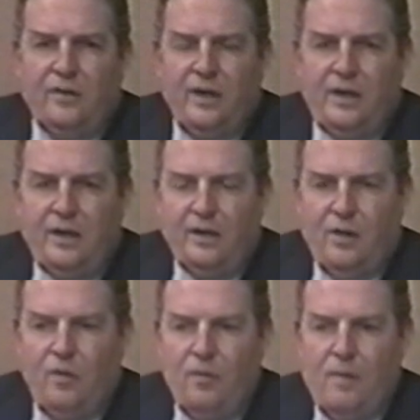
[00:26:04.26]

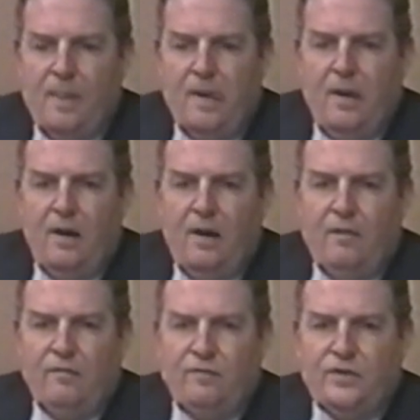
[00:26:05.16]
Inkio
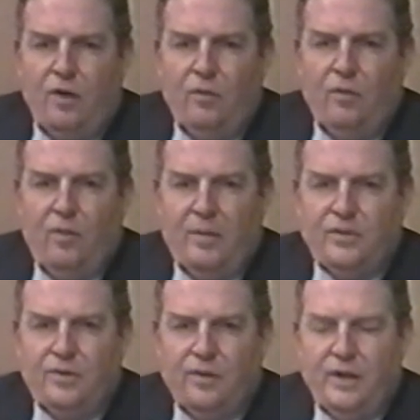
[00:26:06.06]
of Stone and
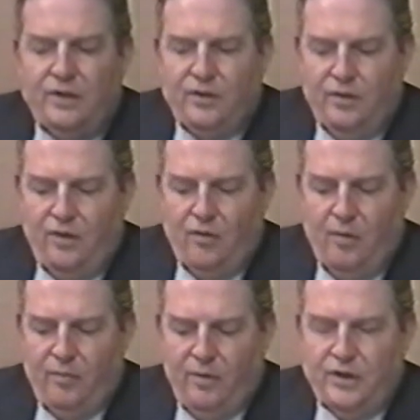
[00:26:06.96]
Webster Engineering
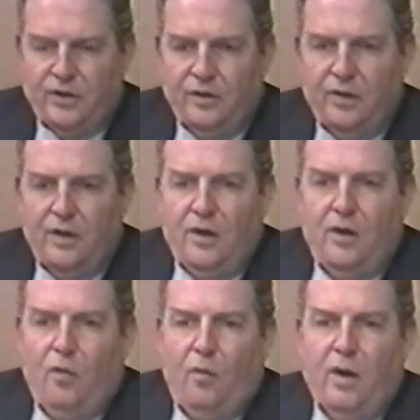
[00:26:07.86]
Corporation
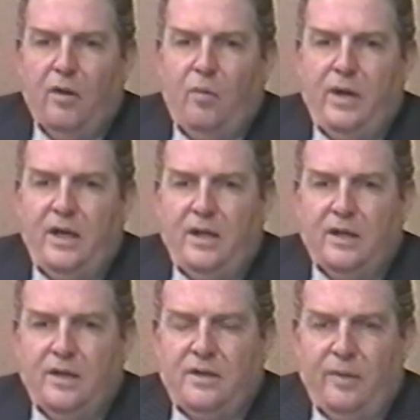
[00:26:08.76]
where we
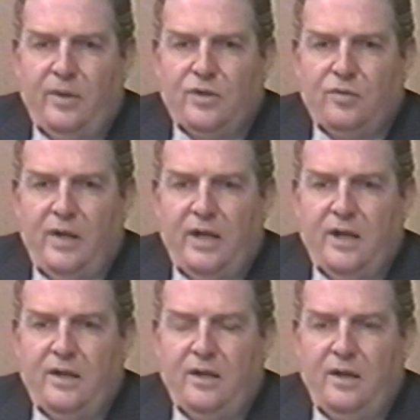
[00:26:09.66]

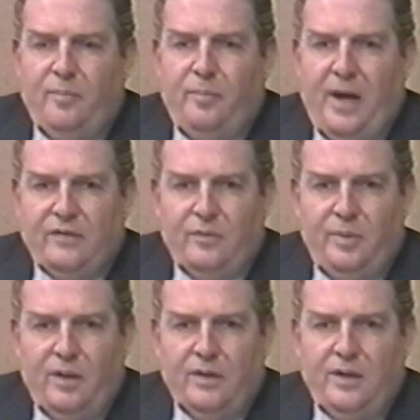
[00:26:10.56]
demonstrated the
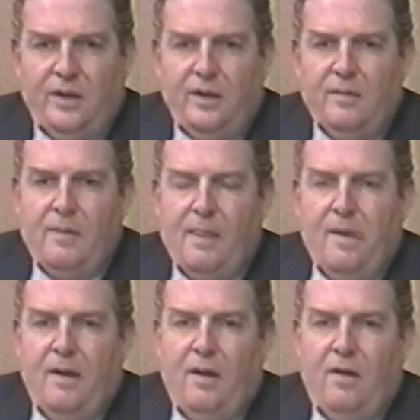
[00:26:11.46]
possibility
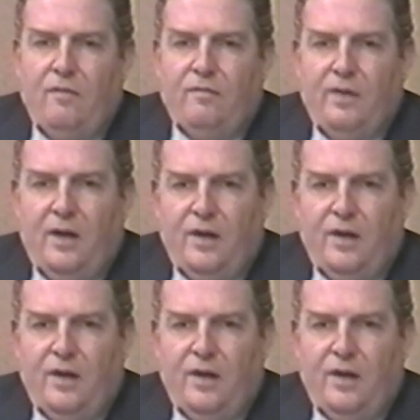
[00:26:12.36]
of